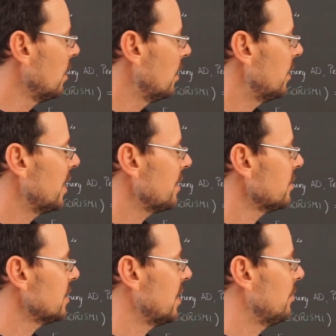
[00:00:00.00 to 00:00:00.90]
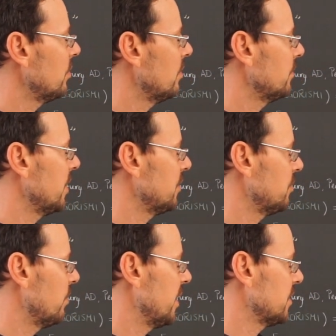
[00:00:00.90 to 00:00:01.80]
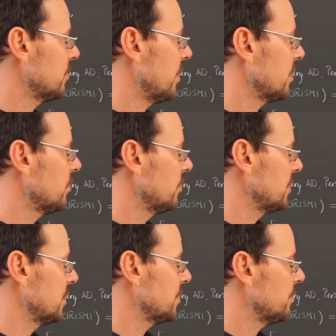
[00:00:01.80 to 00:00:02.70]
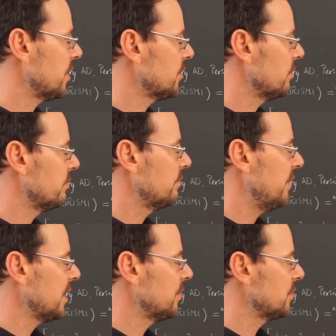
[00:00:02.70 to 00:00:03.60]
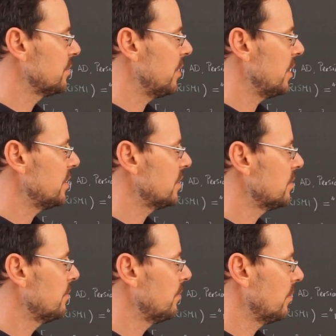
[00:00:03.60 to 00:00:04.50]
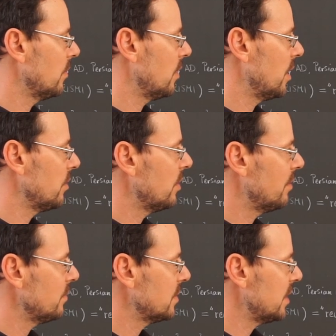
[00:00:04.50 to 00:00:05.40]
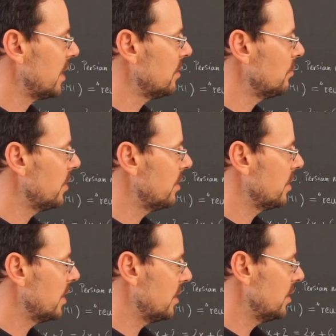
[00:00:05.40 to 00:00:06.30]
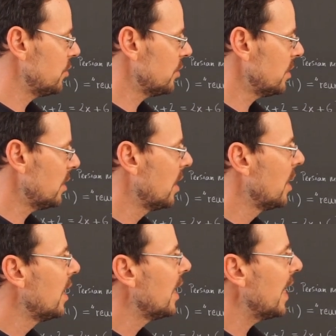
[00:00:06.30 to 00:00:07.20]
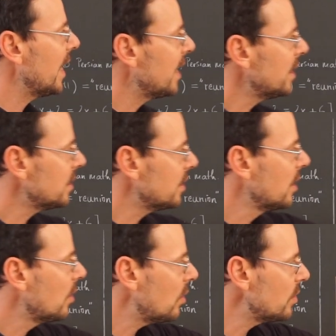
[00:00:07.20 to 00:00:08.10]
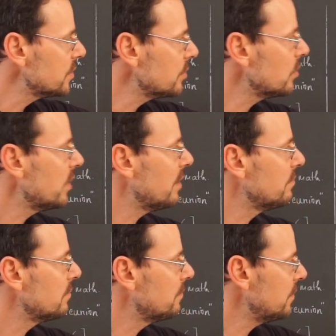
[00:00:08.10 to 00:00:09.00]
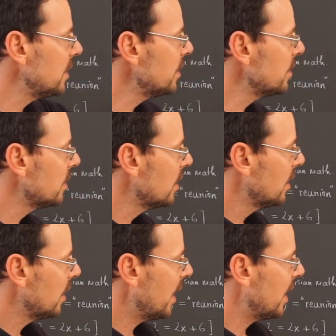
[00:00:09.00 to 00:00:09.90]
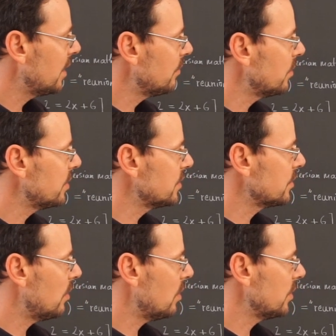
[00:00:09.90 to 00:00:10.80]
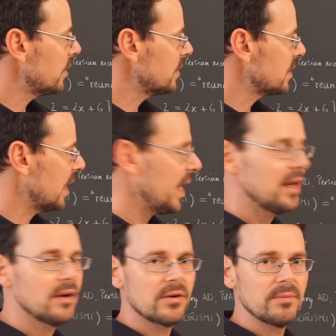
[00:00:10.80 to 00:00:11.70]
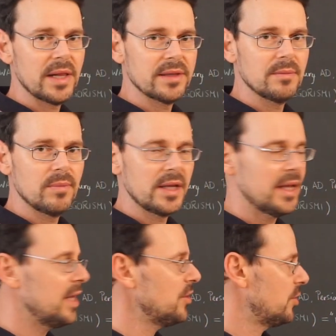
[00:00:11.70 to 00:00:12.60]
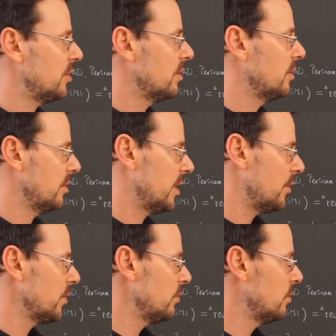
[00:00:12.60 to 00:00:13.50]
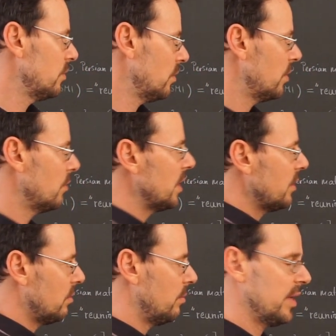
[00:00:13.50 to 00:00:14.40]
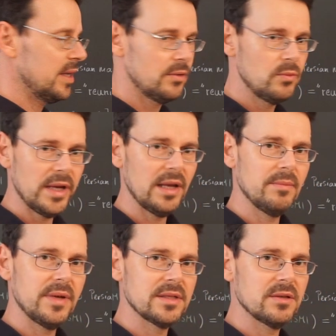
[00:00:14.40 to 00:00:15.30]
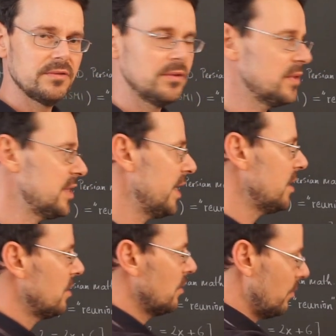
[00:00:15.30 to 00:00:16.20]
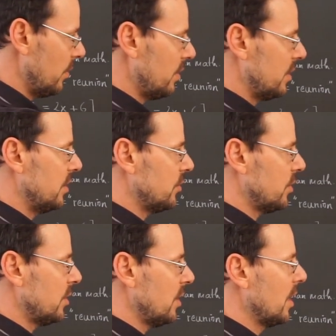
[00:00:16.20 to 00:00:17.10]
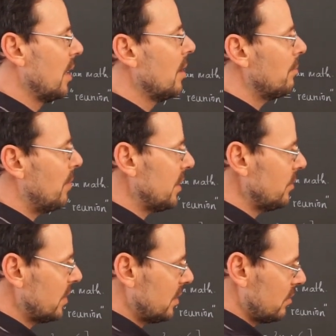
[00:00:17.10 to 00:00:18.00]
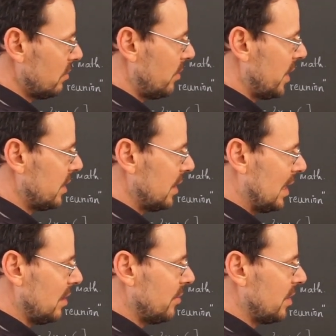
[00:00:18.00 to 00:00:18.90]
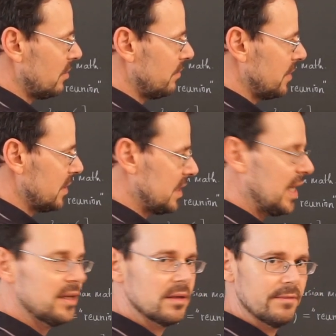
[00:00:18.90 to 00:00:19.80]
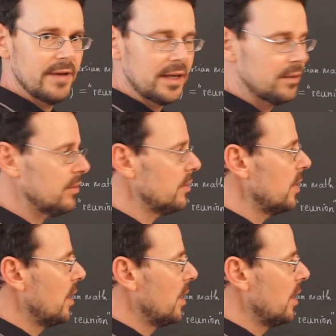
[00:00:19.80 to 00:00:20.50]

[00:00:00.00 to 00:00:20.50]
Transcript: Another example of an algebraic structure is the structure of a vector space. There you have a set with an addition, and also you have a field and what is called a scalar multiplication. Now you not only combine two elements of your set with addition, but you can combine an element of this set, a vector,